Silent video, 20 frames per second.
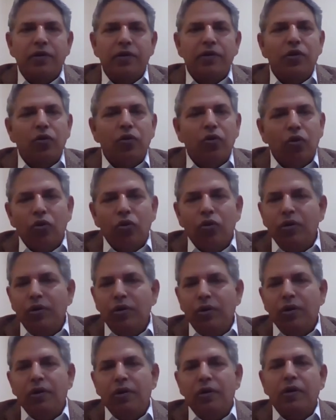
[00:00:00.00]
He is a
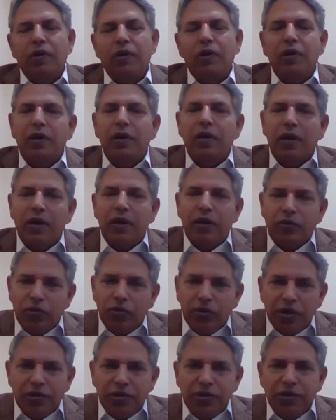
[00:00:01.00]
known legal
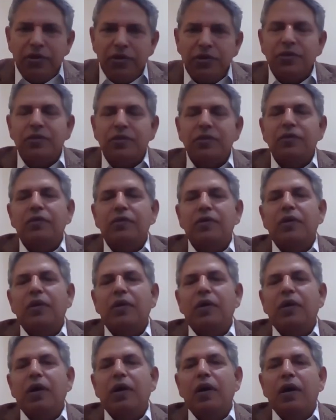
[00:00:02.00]
educationist
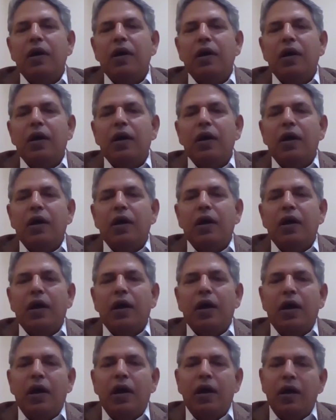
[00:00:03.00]

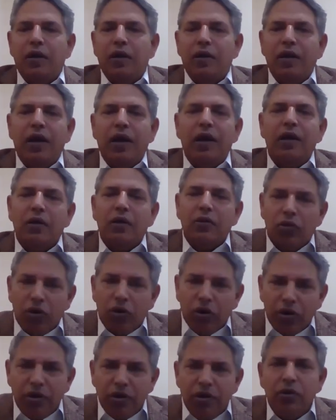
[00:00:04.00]
and an
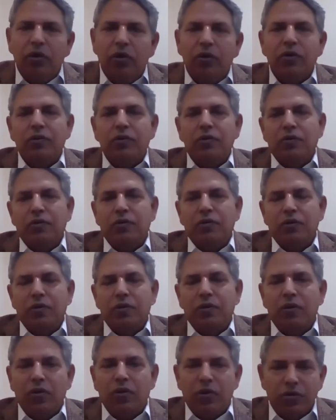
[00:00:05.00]
authority on
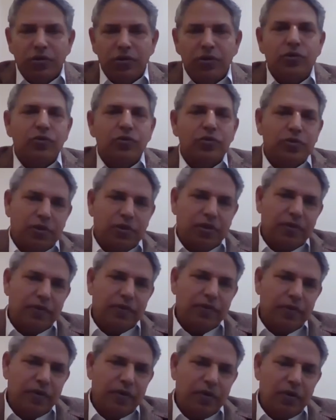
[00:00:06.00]

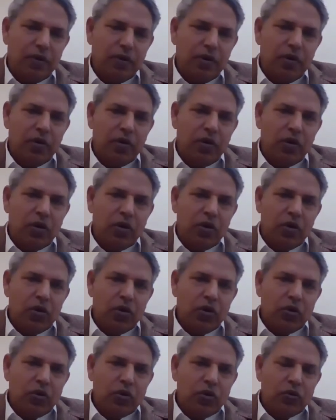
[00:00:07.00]
constitution.
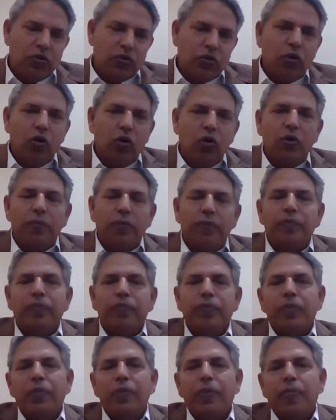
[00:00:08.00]
So